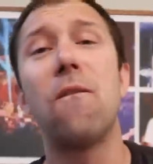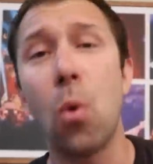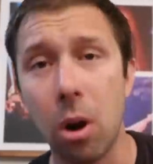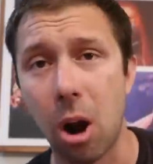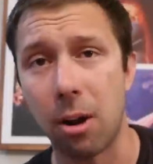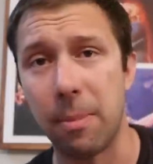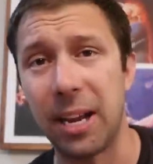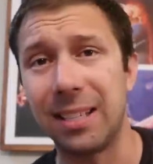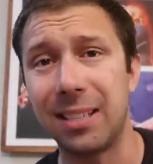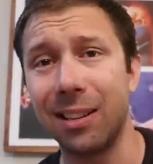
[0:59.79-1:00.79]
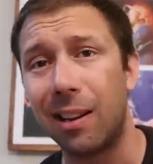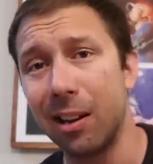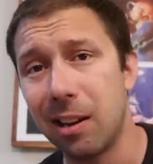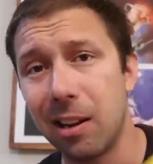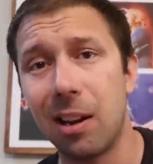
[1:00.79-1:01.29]
four hard baits,
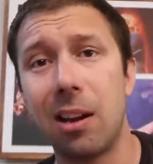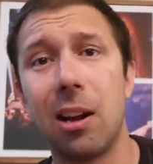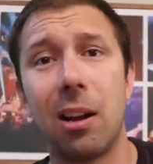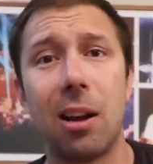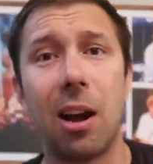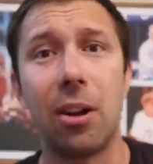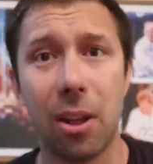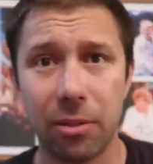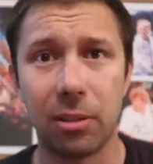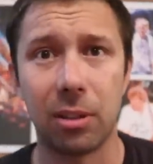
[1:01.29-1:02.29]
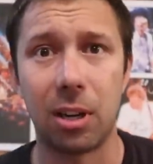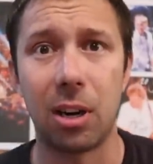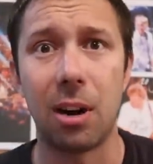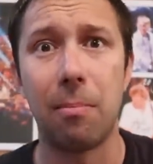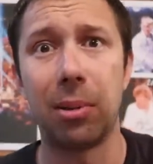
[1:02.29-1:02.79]
another
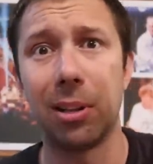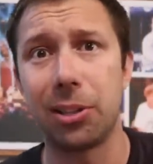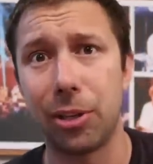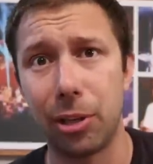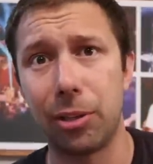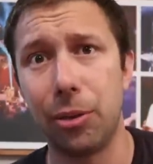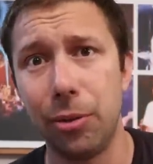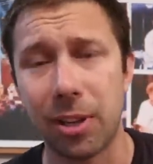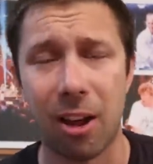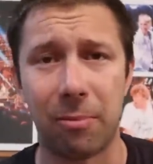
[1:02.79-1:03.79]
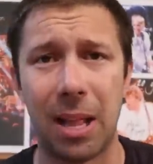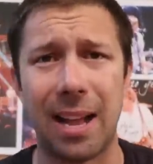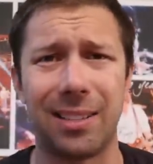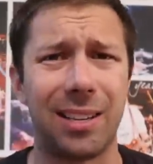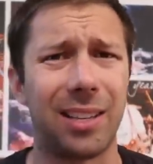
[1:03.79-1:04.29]
lure, plus two soft
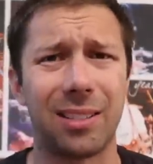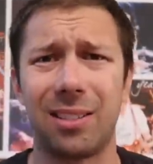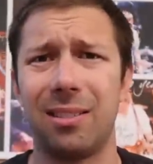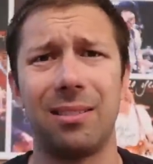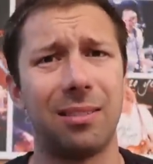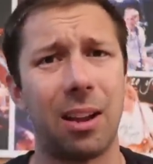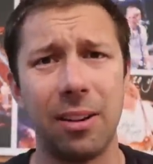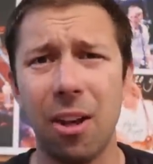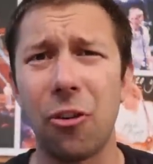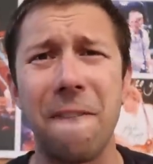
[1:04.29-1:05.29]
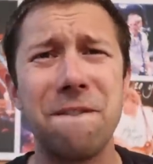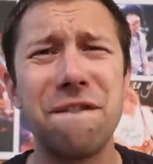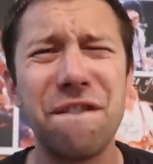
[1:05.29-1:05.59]
plastics. Another